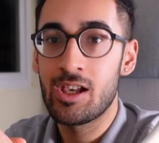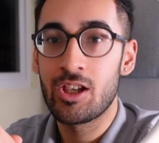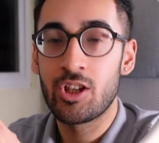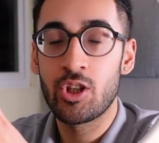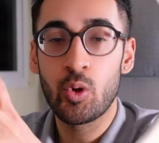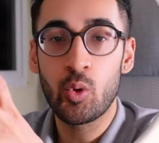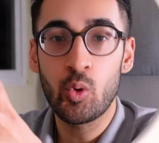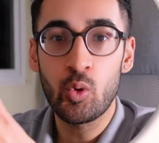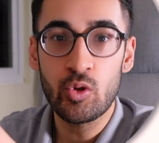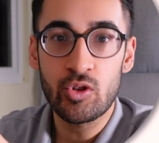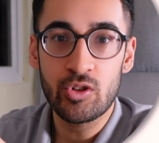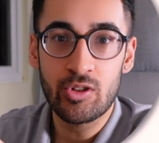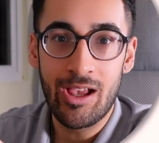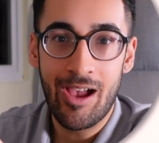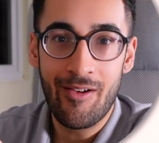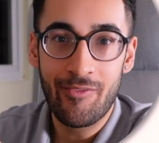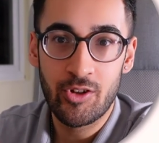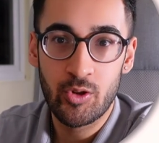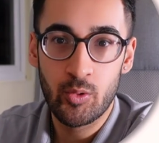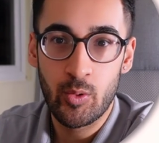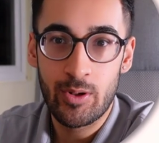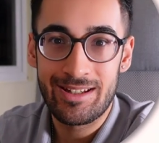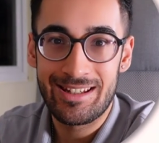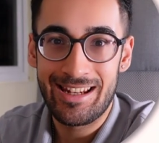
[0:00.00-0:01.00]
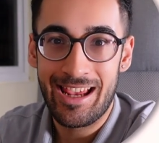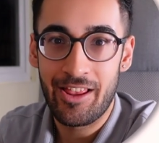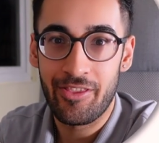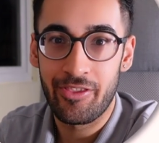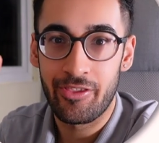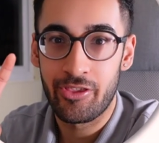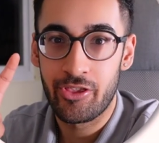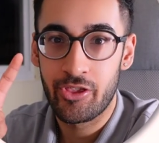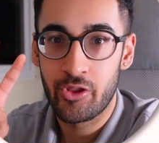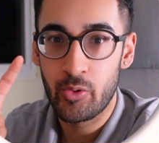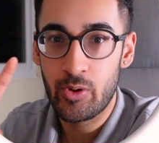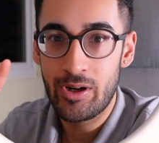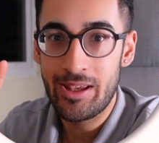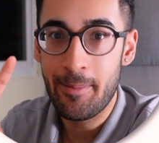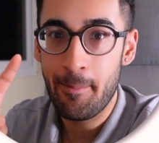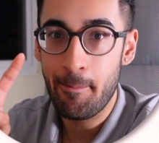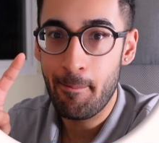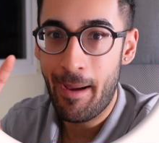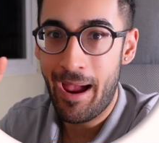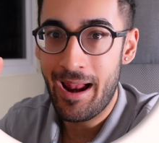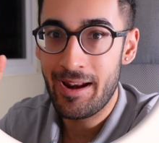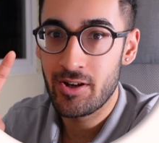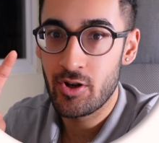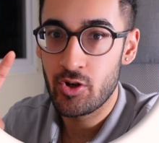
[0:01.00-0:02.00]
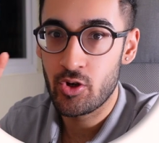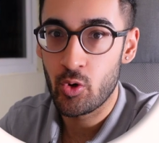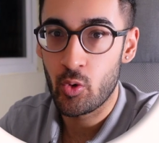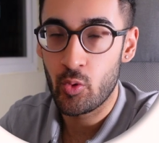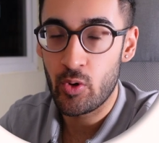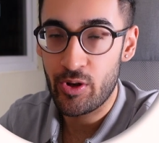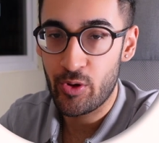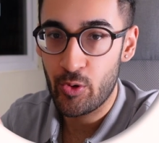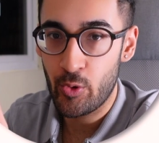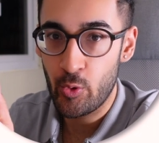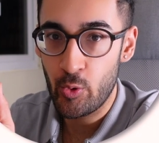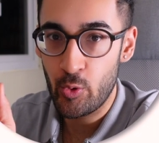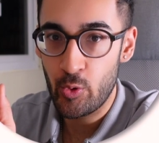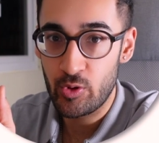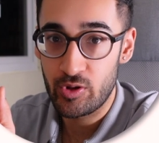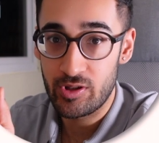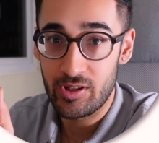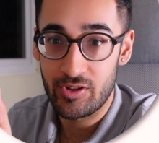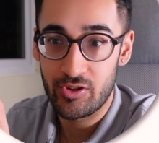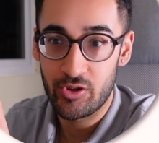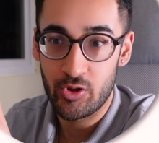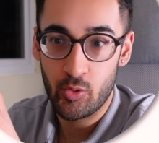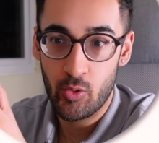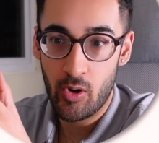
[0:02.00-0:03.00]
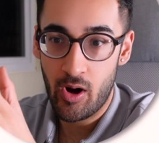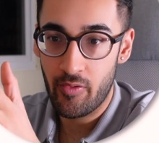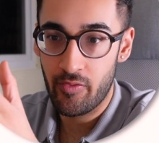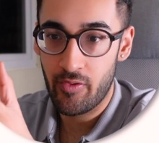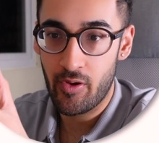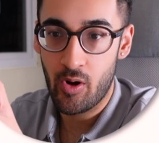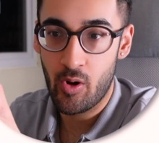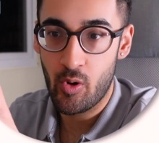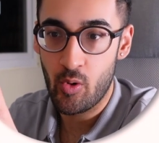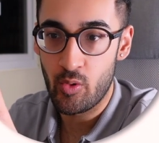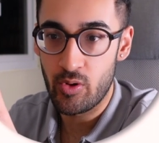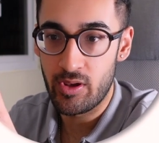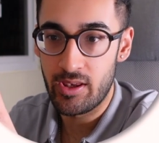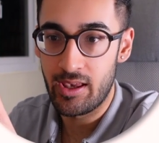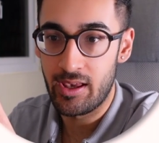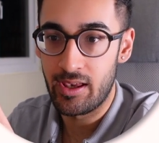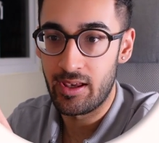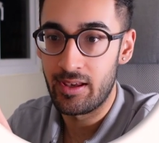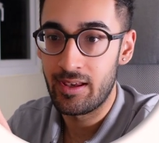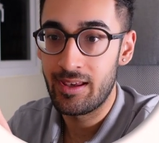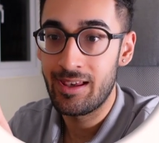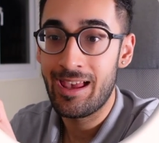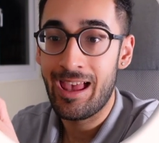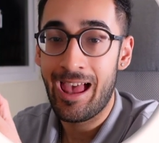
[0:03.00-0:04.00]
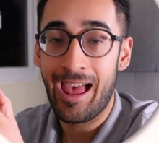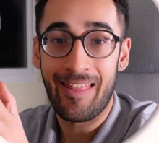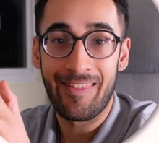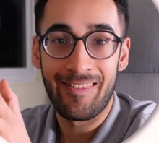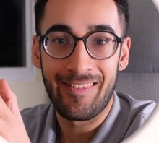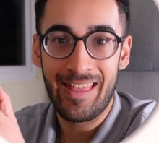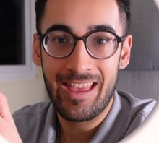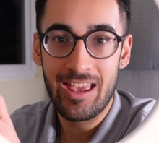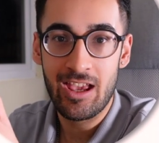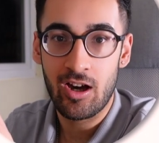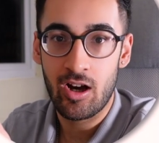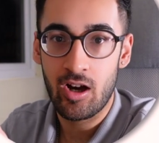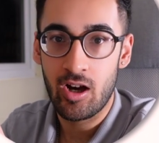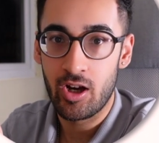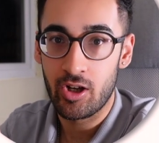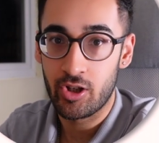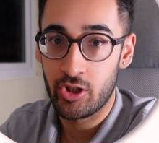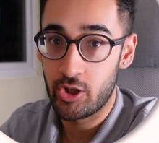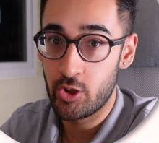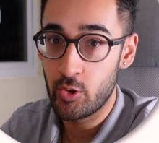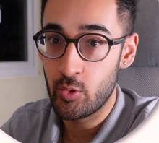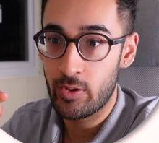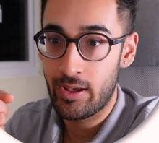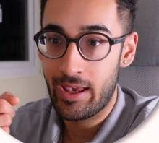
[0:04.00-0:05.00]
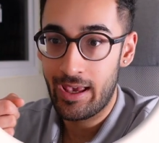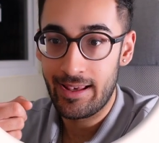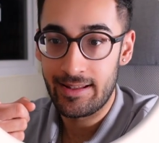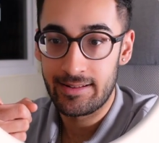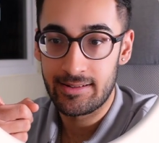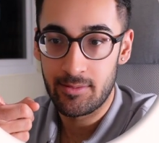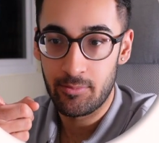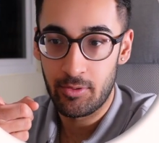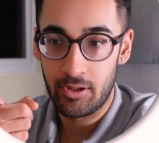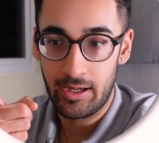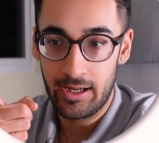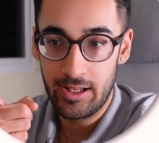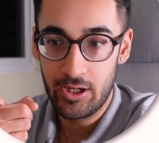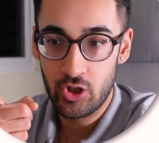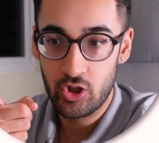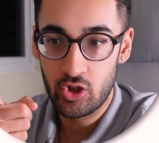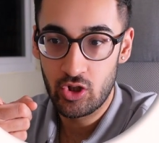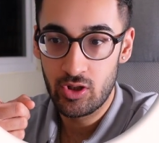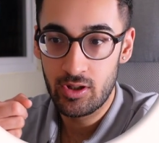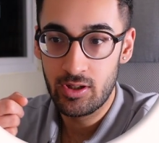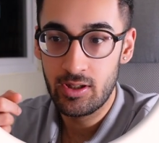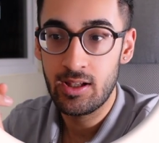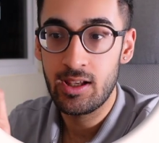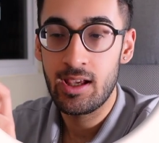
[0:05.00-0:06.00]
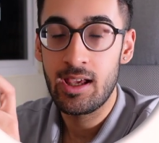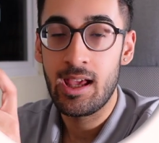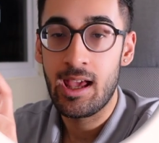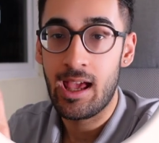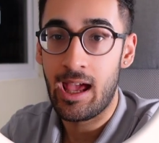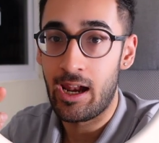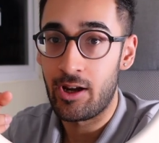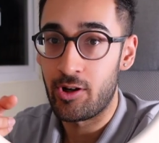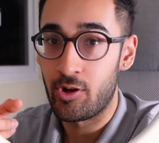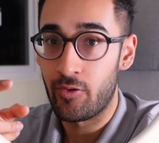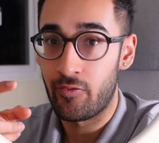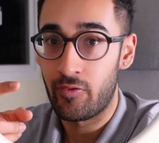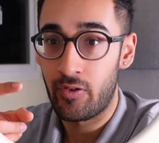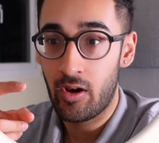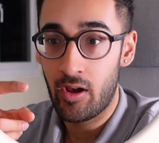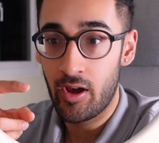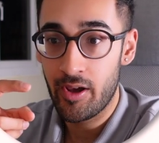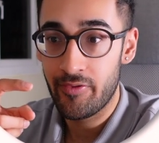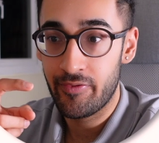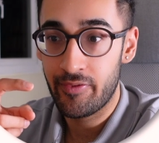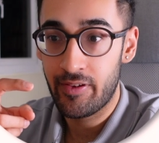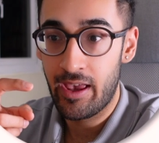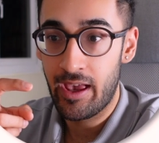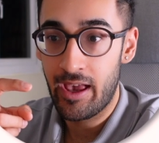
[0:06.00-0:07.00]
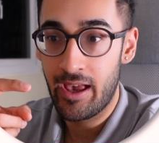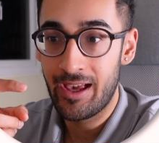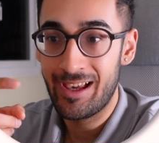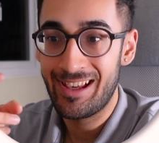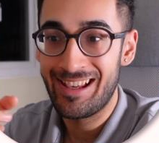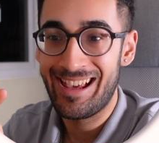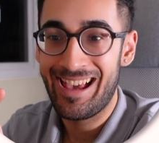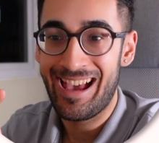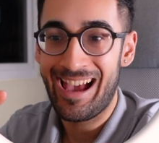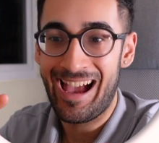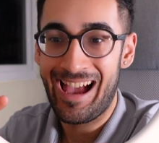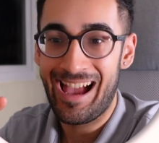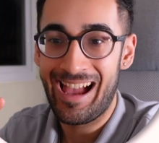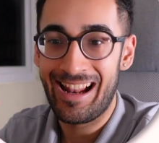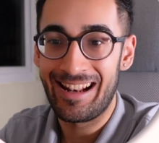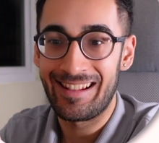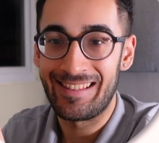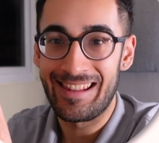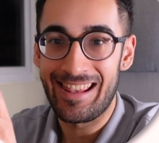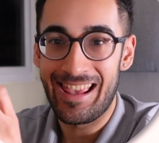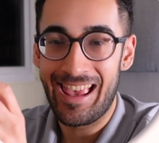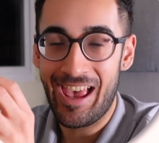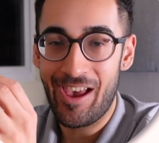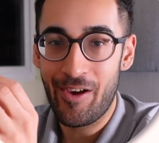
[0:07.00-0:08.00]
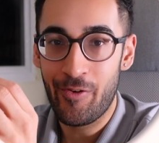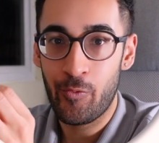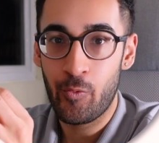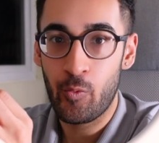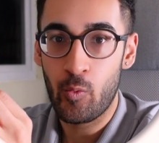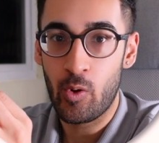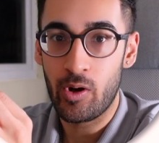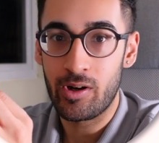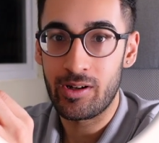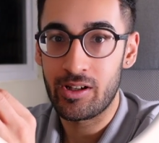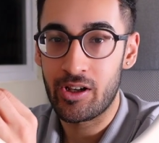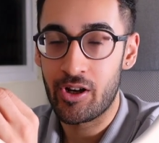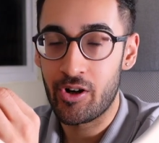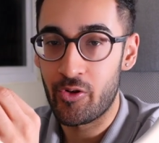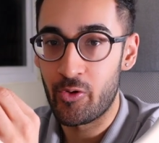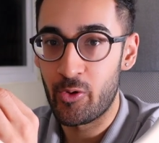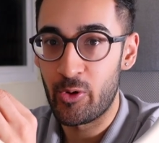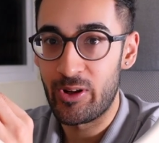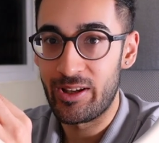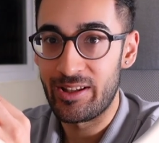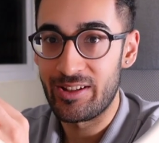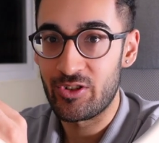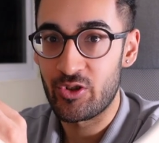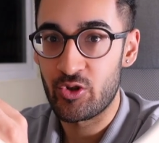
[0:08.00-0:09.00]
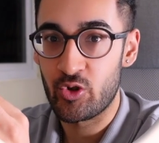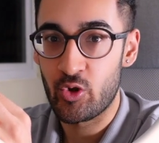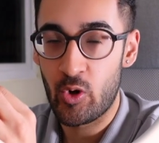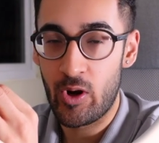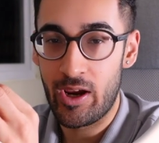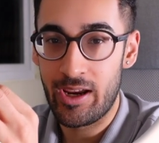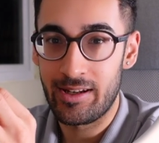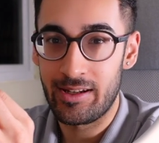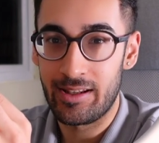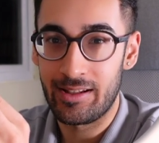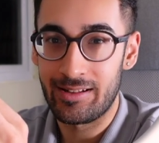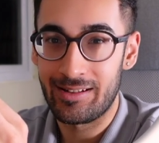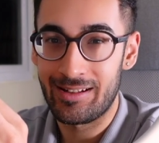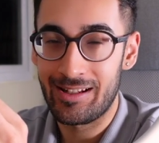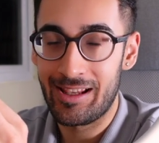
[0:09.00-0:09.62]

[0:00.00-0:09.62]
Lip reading: You also have to attend 3 mandatory courses throughout the whole year, and they are acute care simulation, end of life care, and the F1 careers training